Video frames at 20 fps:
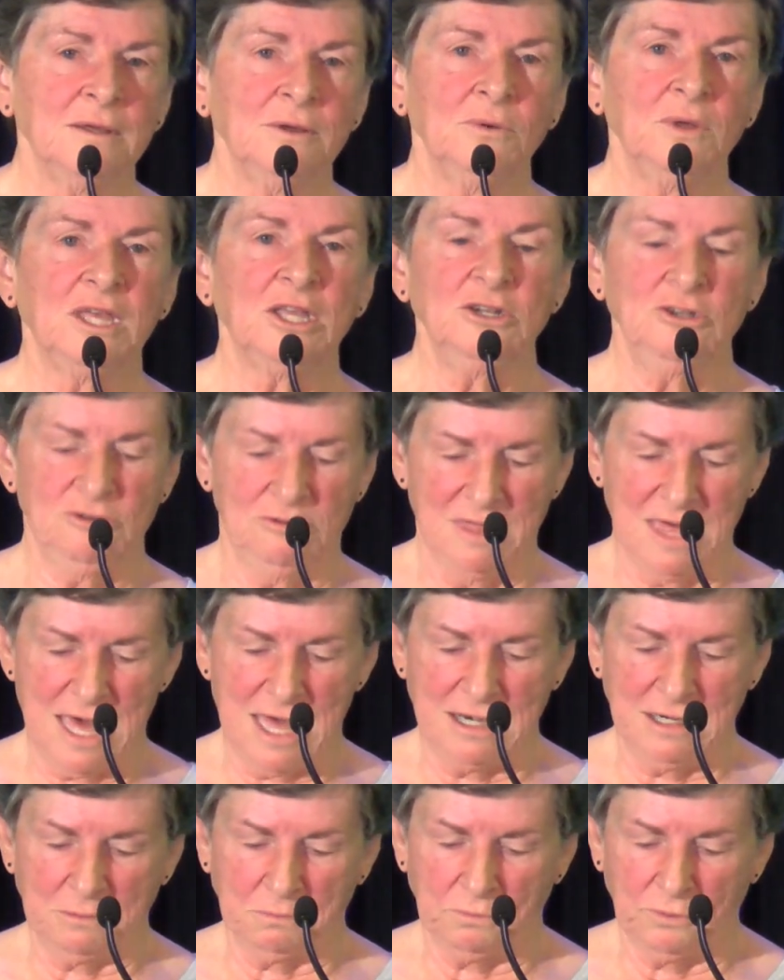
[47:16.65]
We can do
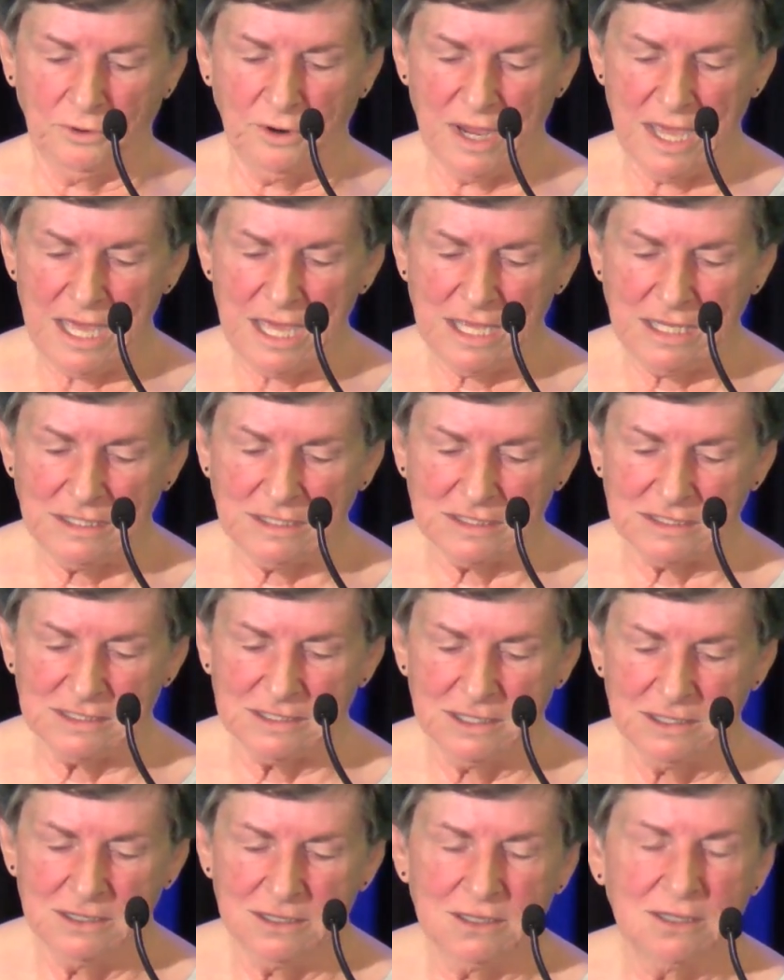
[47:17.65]
that in praise.
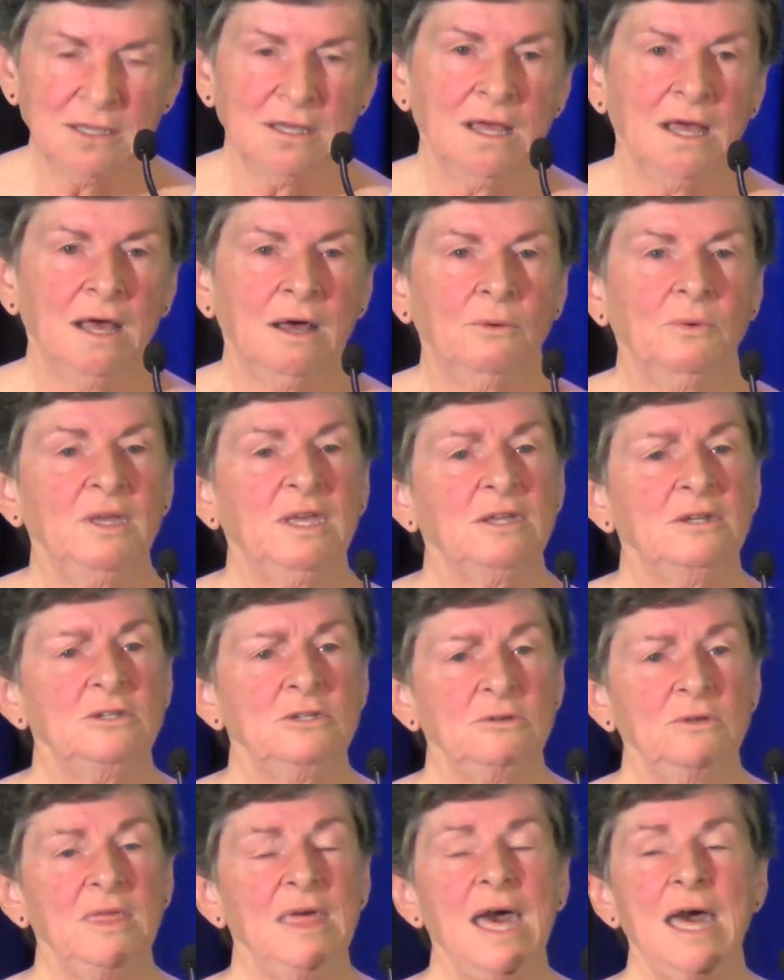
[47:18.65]
We can
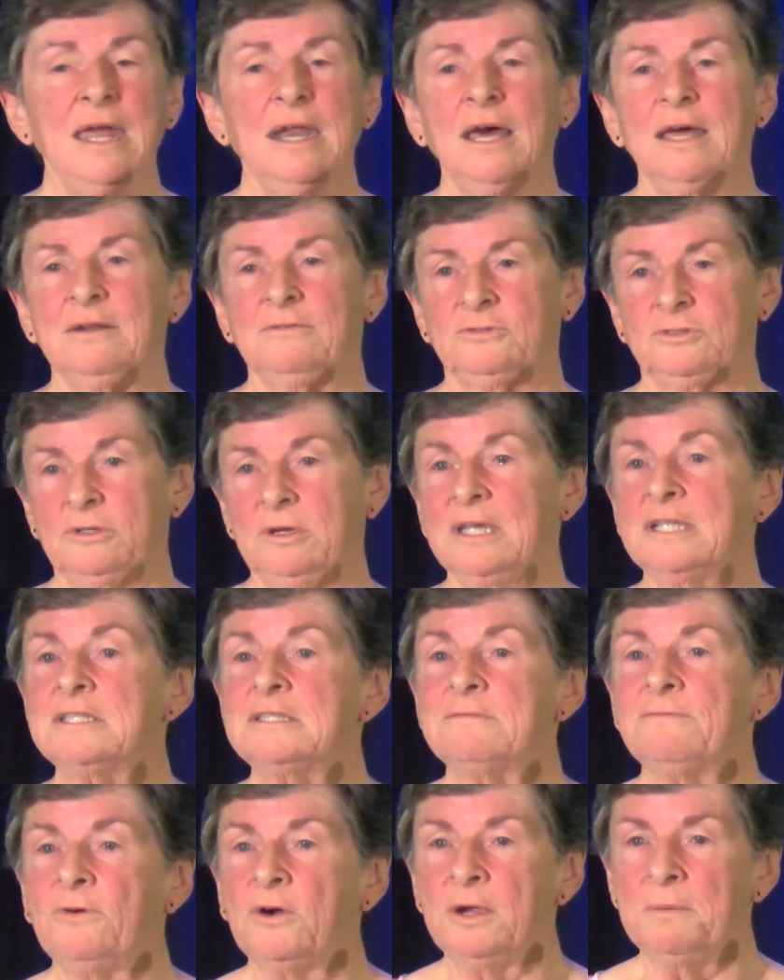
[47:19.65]
do that out of
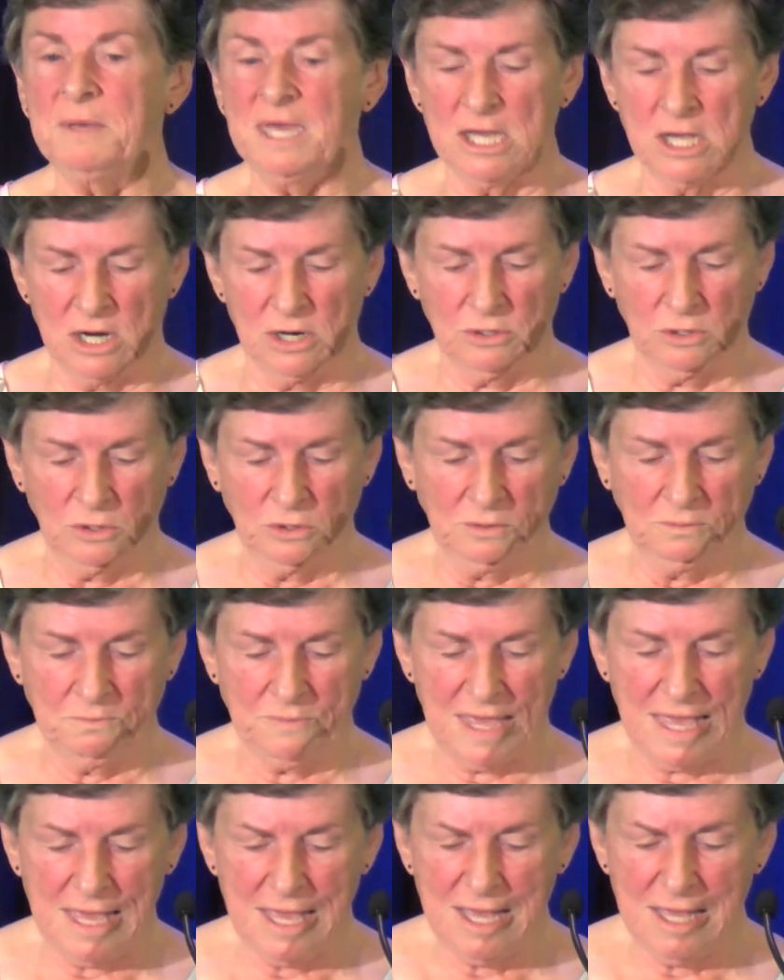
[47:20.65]
transforming our own
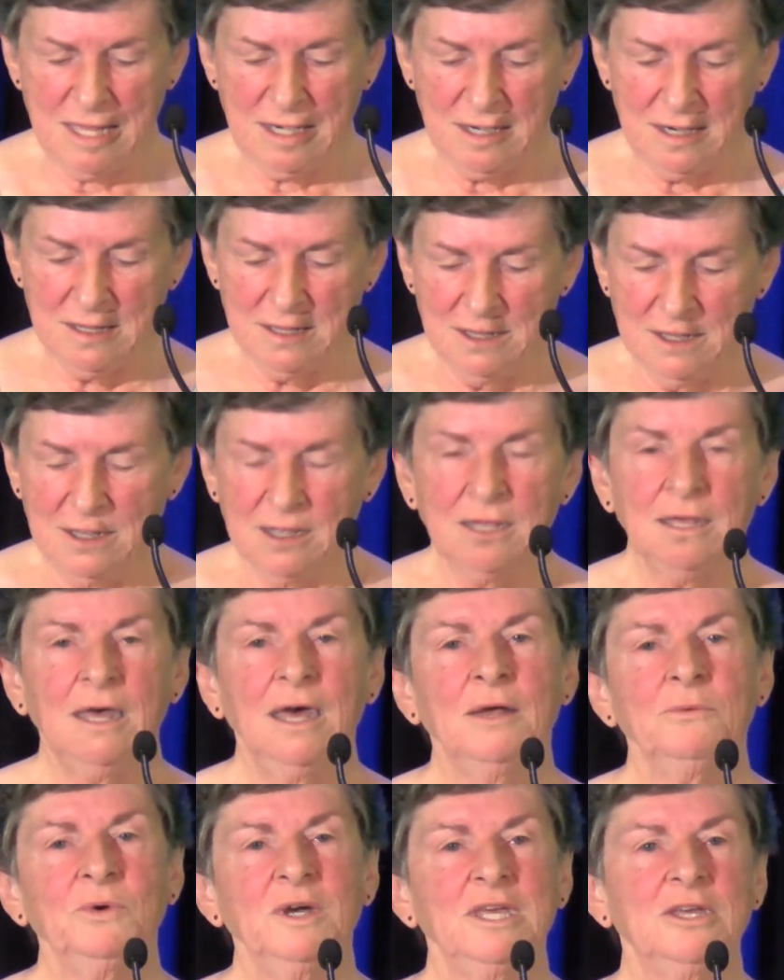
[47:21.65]
pain.
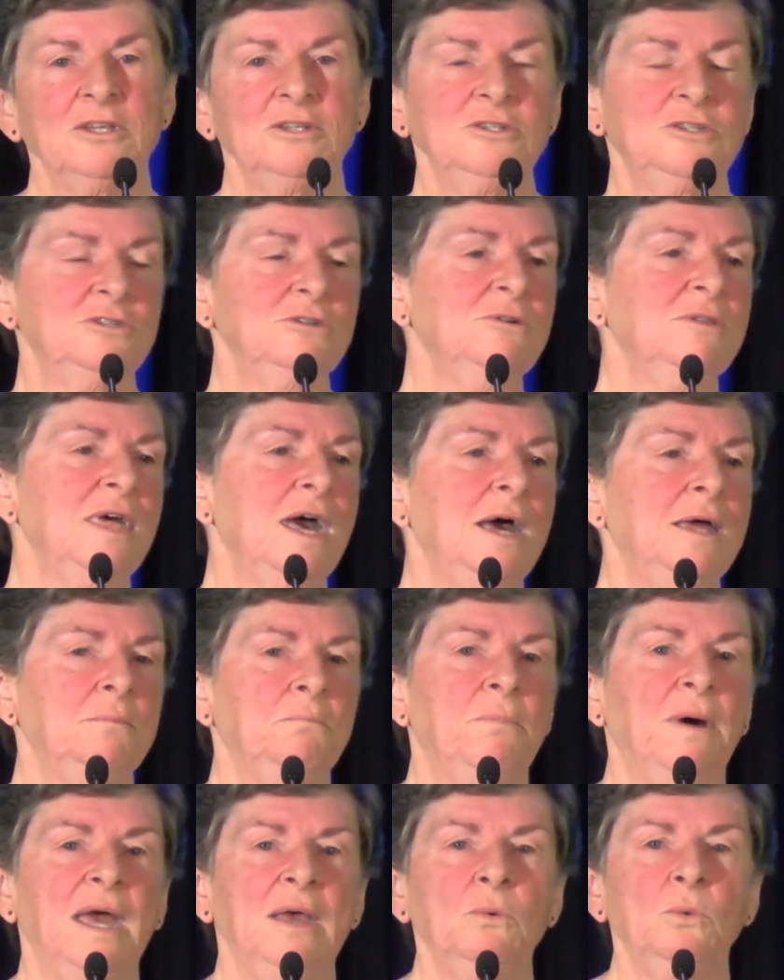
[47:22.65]
And we can do that
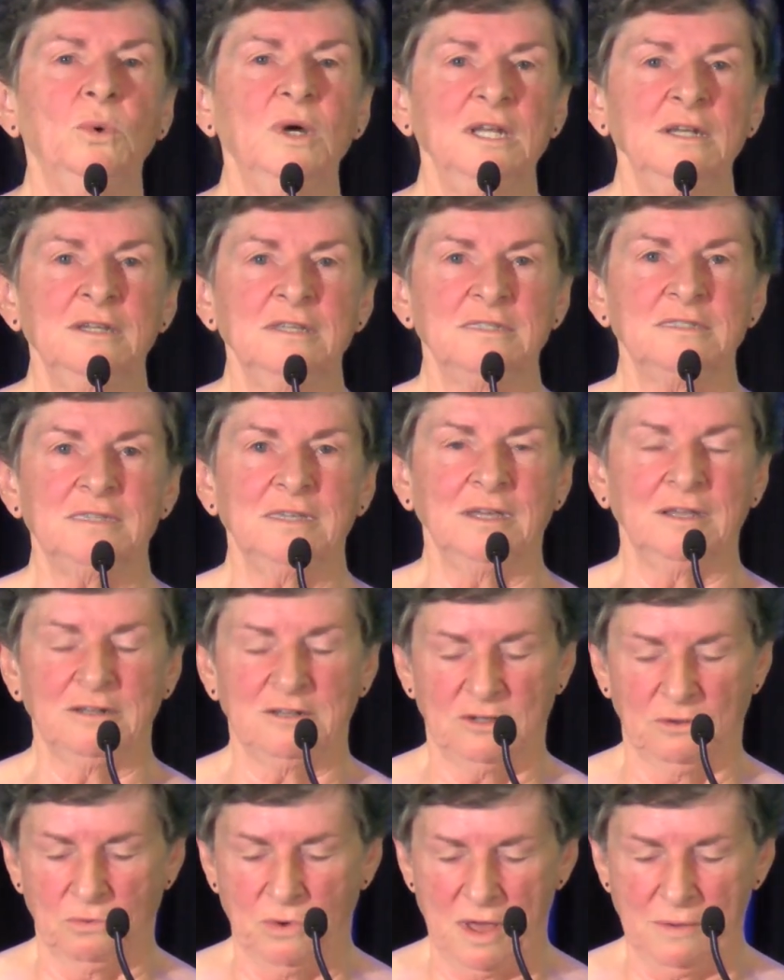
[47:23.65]
by witnessing
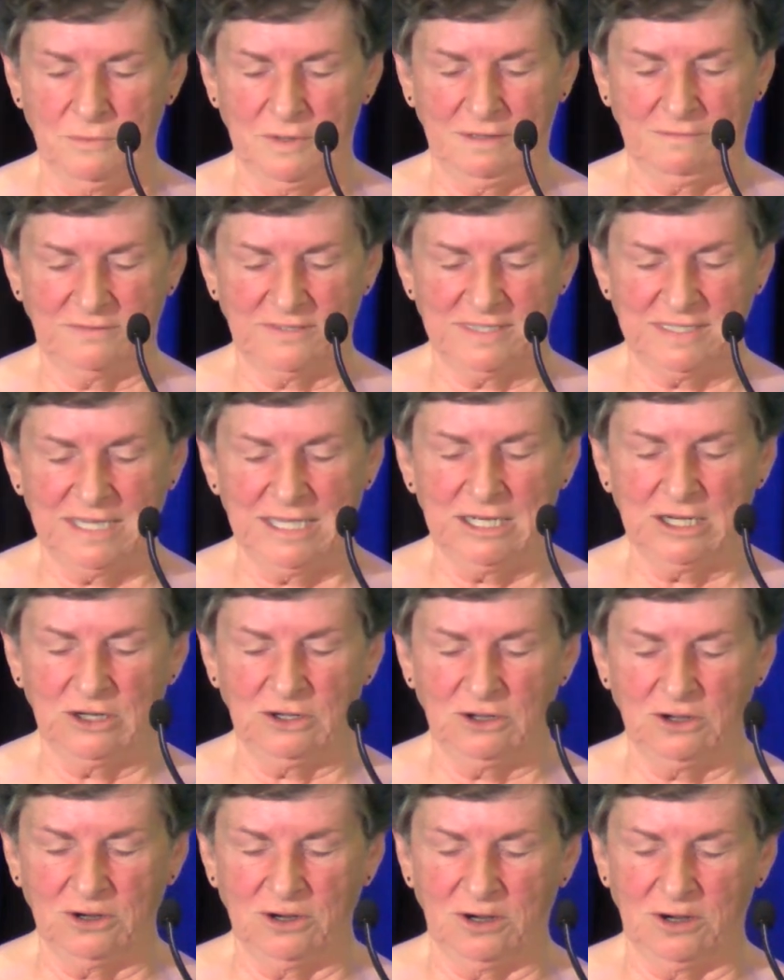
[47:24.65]
to what we've seen and
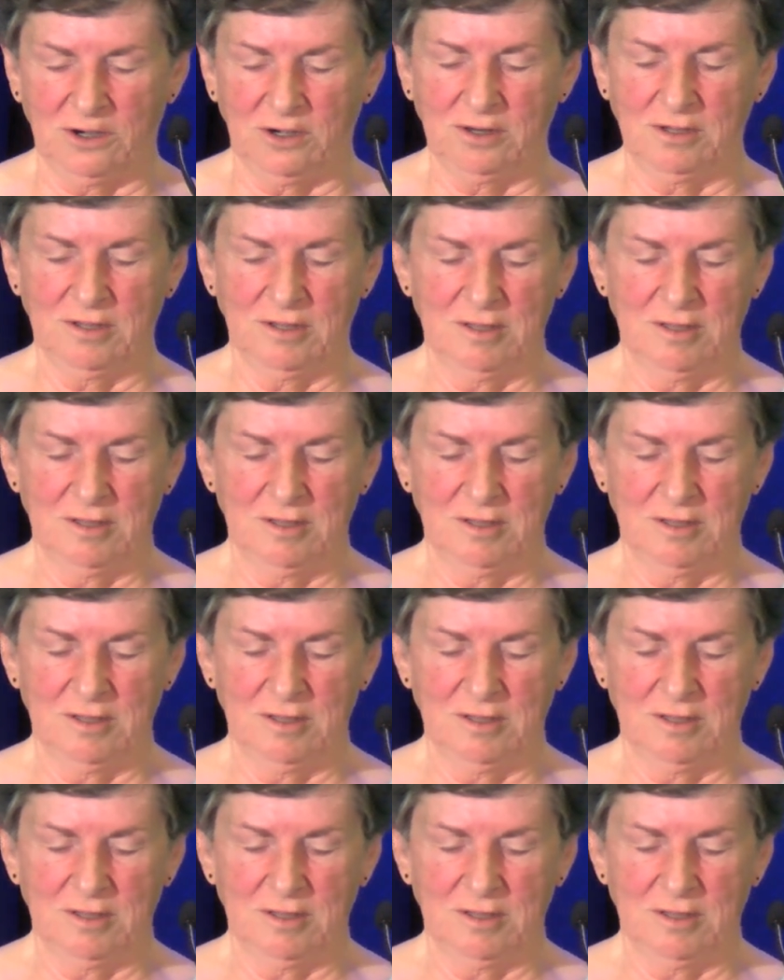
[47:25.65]
heard.